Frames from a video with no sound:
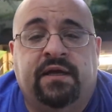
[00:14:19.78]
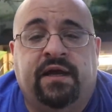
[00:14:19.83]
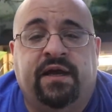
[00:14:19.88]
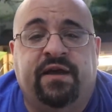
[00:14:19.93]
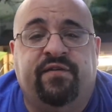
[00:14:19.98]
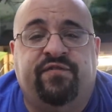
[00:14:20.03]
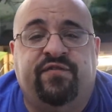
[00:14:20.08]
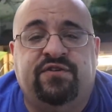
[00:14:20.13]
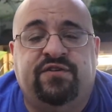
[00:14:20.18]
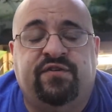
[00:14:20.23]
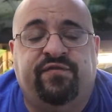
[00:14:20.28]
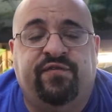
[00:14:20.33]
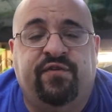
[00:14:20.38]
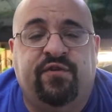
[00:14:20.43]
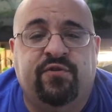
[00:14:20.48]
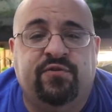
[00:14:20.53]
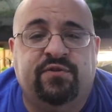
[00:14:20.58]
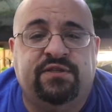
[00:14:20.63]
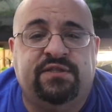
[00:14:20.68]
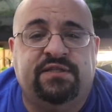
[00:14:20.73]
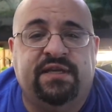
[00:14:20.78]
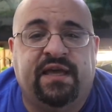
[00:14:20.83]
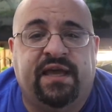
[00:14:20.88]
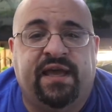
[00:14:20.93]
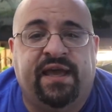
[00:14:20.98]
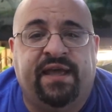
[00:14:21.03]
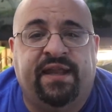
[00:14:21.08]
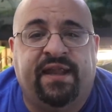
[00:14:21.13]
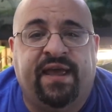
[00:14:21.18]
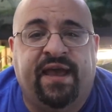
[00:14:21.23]
Hi, fishy folks,
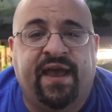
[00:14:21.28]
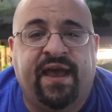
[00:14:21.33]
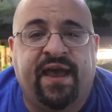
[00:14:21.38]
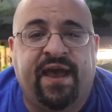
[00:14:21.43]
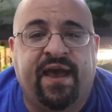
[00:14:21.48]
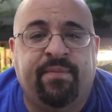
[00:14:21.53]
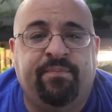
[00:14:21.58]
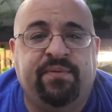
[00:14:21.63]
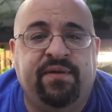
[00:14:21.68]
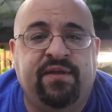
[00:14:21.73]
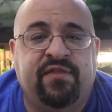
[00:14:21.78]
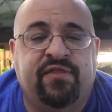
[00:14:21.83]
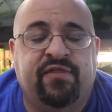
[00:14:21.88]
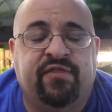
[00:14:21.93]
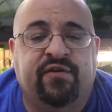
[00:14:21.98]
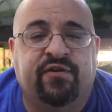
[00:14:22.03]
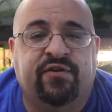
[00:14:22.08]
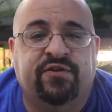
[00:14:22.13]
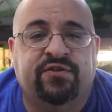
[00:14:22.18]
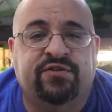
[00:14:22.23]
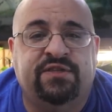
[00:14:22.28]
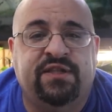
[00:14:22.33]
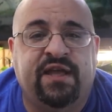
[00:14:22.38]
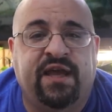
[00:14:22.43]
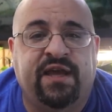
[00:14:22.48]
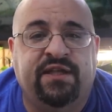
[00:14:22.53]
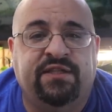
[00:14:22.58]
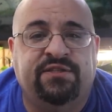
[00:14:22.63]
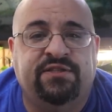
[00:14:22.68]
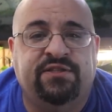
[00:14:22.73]
and happy
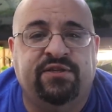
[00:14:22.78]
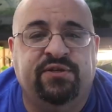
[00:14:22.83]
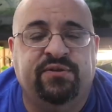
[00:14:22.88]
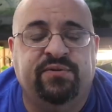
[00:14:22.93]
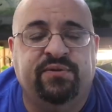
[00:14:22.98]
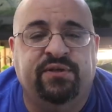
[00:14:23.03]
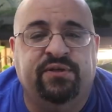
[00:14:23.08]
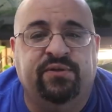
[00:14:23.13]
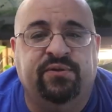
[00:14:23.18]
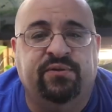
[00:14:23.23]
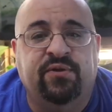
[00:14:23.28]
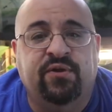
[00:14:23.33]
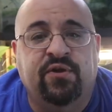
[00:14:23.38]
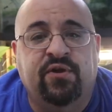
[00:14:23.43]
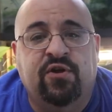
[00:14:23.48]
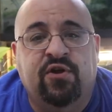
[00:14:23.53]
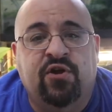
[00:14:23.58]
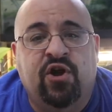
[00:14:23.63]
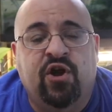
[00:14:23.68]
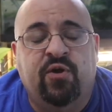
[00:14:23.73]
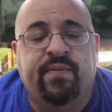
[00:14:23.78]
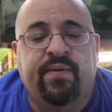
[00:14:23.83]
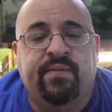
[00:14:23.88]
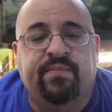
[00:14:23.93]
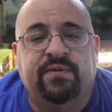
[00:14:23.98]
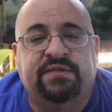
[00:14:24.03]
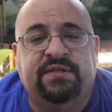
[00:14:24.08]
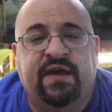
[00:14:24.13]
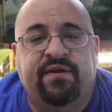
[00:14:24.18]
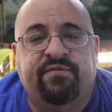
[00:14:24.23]
Thursday to you. Hope
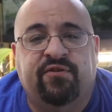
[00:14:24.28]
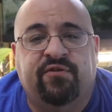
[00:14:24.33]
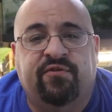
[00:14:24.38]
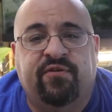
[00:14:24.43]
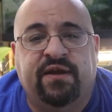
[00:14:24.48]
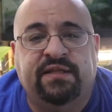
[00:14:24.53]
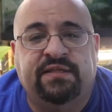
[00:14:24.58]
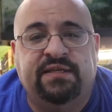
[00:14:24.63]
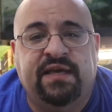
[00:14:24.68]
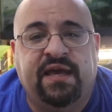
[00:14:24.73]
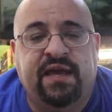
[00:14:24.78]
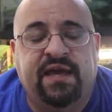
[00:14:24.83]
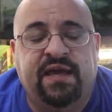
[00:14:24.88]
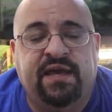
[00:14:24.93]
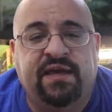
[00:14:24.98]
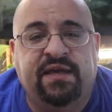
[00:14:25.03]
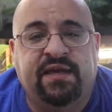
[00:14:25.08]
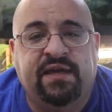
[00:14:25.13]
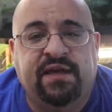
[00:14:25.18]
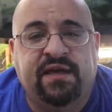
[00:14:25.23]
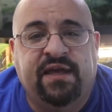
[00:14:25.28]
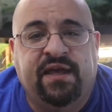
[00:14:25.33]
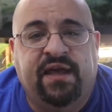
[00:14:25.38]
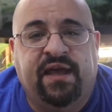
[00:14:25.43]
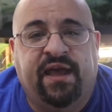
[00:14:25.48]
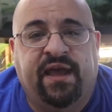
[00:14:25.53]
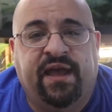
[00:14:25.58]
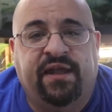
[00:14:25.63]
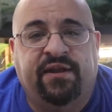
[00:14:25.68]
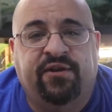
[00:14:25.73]
everyone's having a great day
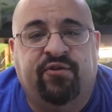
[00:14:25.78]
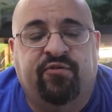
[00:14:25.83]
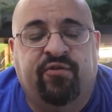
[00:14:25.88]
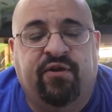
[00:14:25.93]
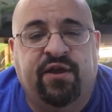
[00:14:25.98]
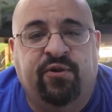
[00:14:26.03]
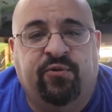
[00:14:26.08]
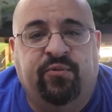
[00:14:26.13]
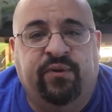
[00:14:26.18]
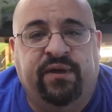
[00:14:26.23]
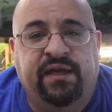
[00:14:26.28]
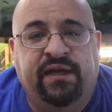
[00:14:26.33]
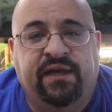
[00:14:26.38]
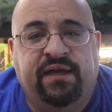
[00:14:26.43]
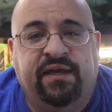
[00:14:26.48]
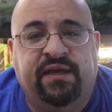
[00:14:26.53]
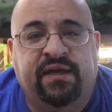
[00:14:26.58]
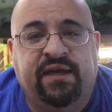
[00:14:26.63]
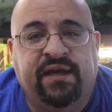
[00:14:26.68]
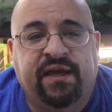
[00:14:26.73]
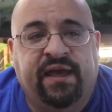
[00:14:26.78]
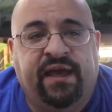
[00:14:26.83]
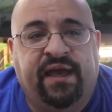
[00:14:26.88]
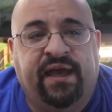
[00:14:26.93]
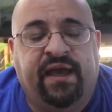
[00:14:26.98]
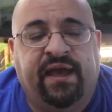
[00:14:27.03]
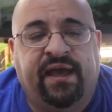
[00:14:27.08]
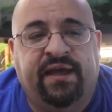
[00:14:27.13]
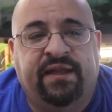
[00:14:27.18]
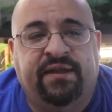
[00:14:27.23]
and a great week.
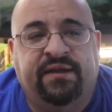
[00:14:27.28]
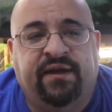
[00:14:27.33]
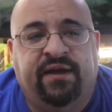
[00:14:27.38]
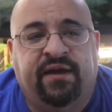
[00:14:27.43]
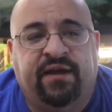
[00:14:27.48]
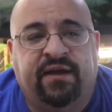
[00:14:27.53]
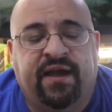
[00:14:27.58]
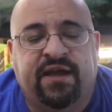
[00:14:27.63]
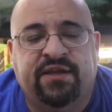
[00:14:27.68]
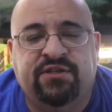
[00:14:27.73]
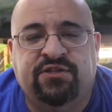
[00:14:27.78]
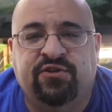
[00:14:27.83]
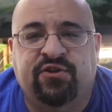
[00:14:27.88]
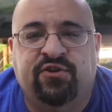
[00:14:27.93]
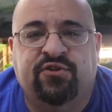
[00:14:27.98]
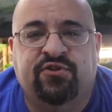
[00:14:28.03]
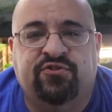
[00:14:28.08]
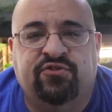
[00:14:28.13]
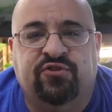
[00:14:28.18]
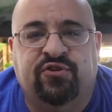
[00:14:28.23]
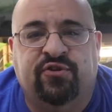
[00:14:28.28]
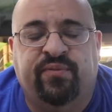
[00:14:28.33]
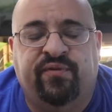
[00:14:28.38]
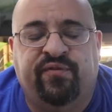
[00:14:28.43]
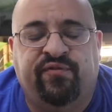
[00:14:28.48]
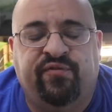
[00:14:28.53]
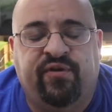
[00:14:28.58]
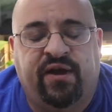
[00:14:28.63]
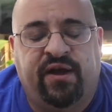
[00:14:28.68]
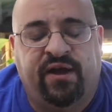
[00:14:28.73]
And uh, guys, you know the drill.
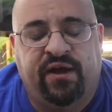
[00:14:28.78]
Before